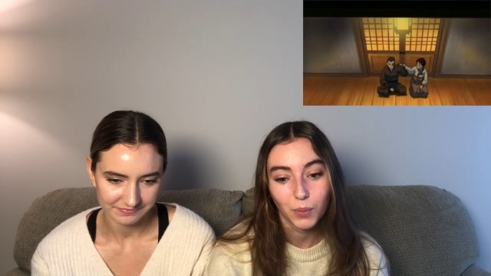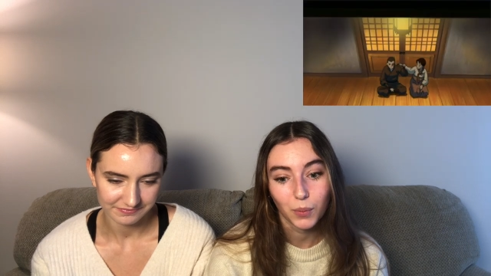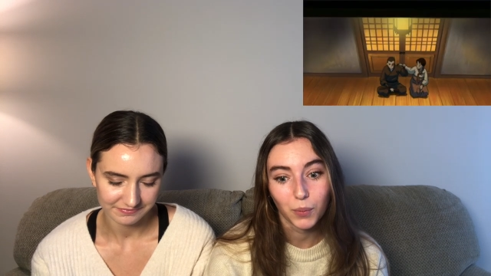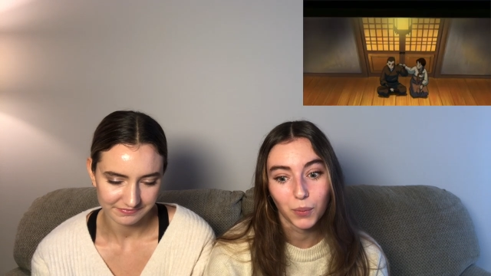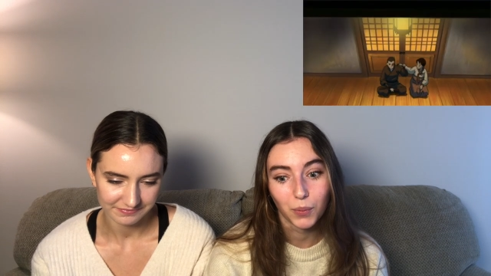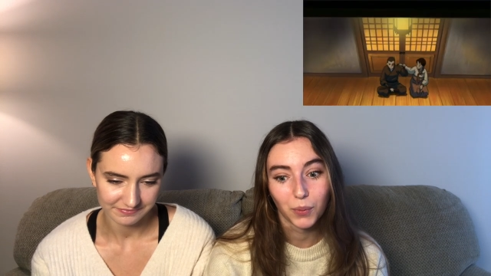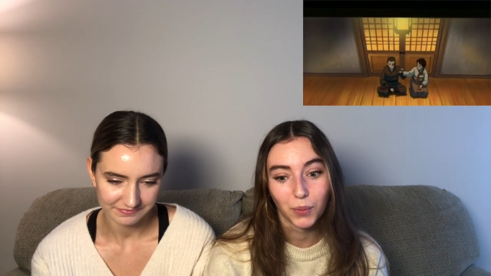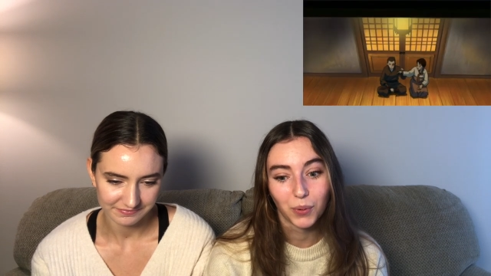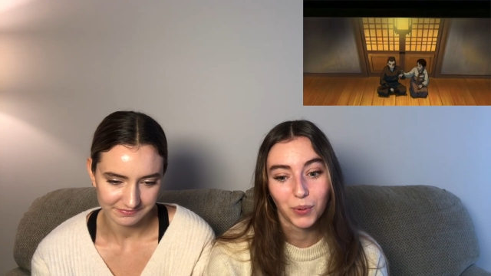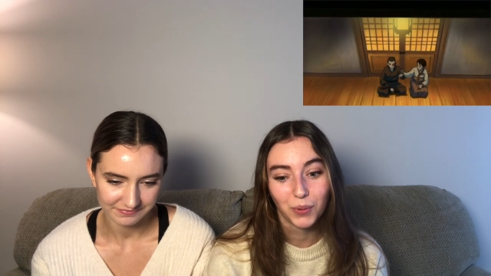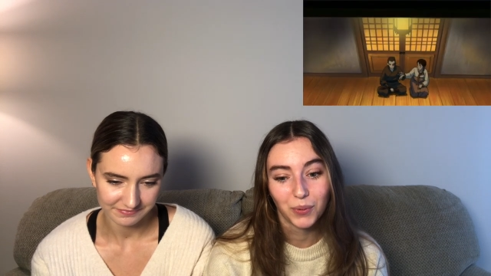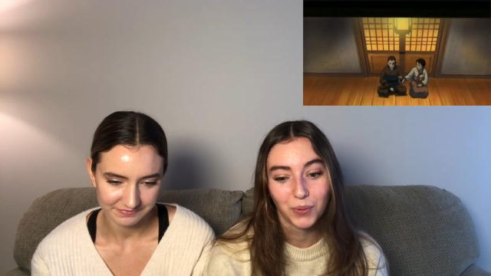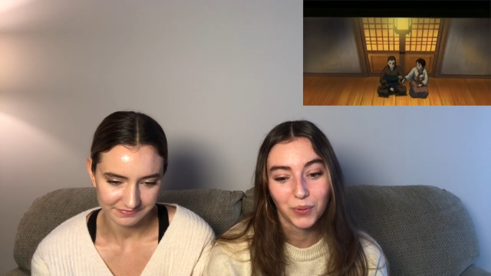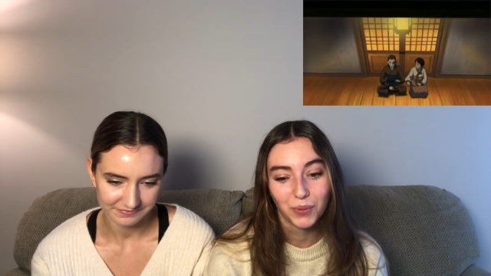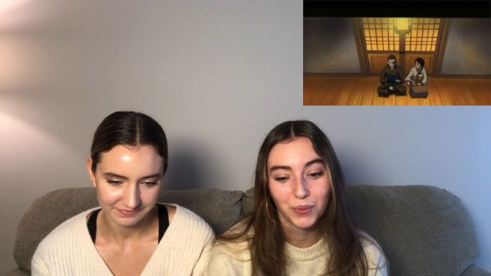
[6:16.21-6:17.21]
Speaker 1: Ooh.
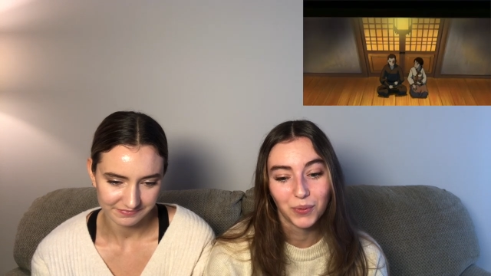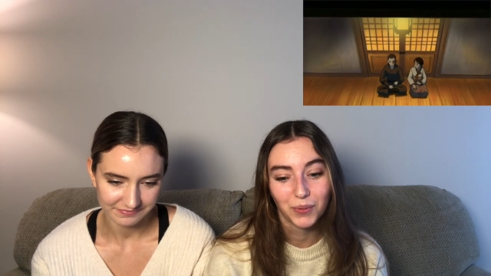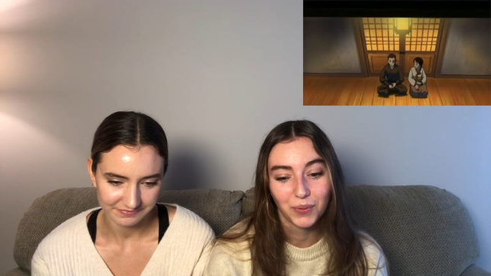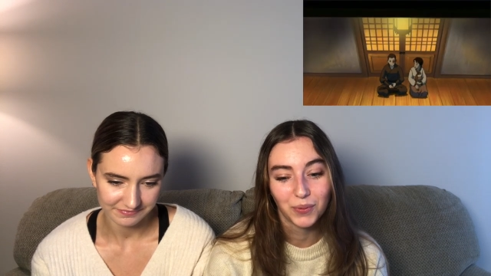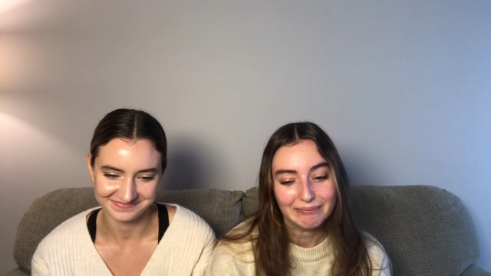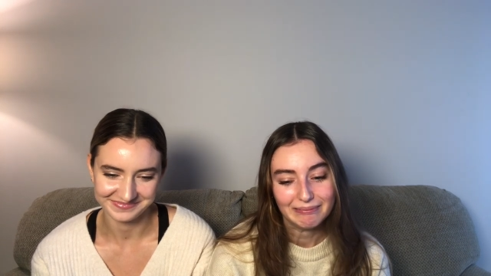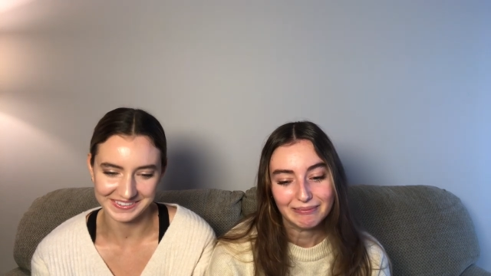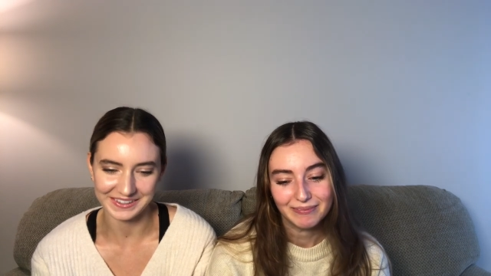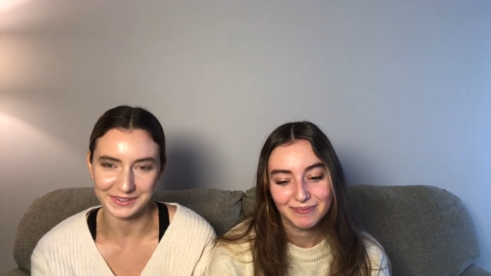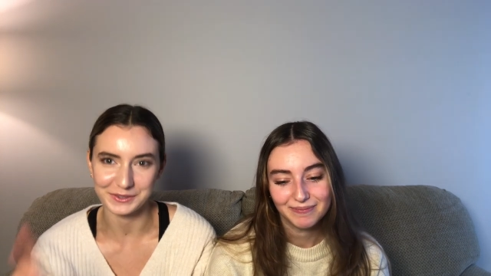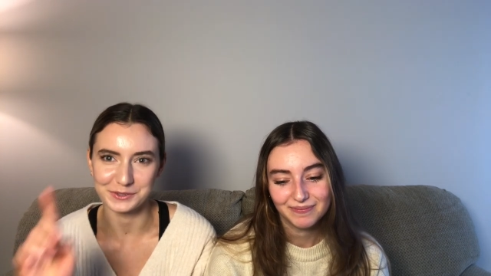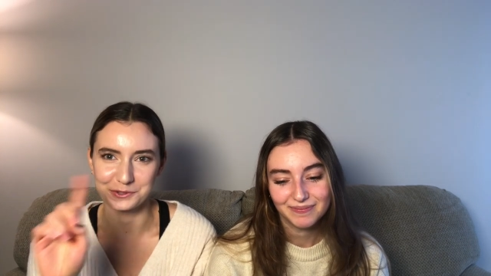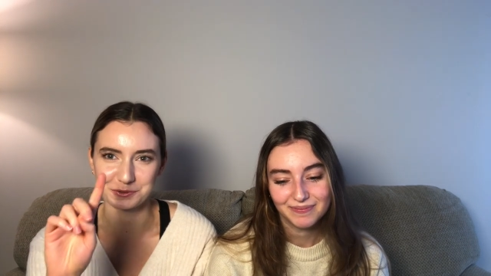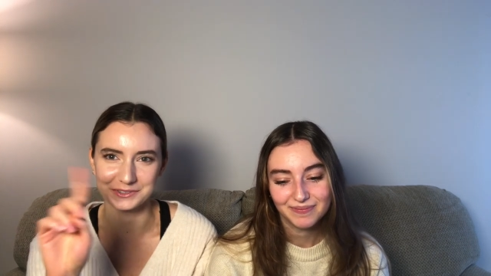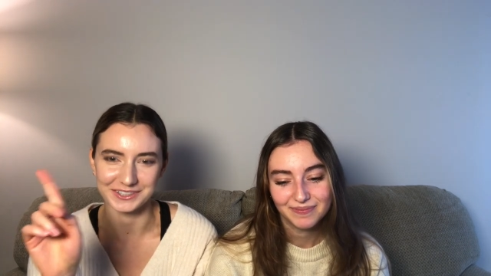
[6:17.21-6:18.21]
Okay.
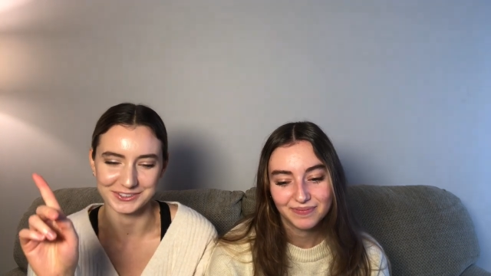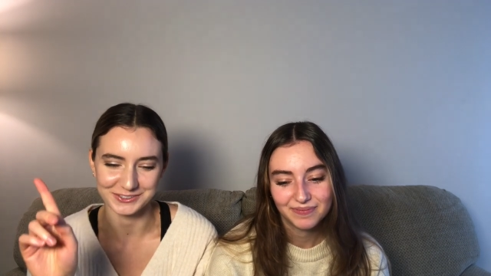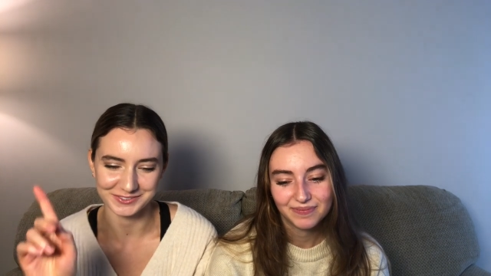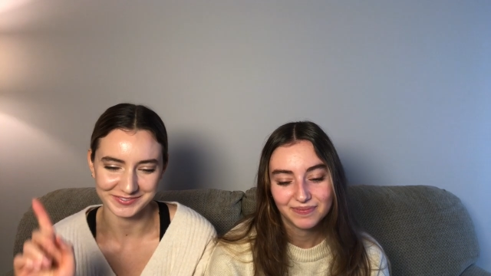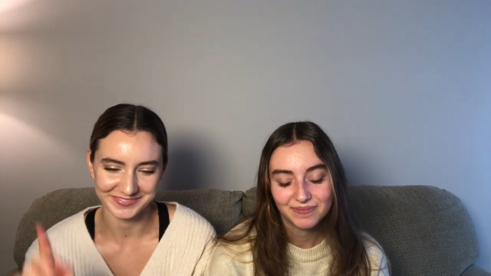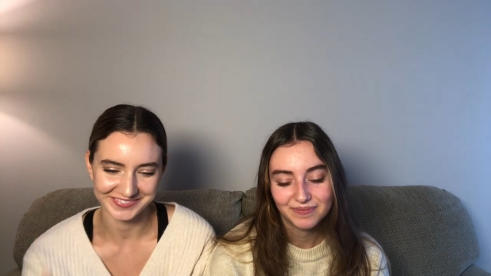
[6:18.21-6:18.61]
no touch.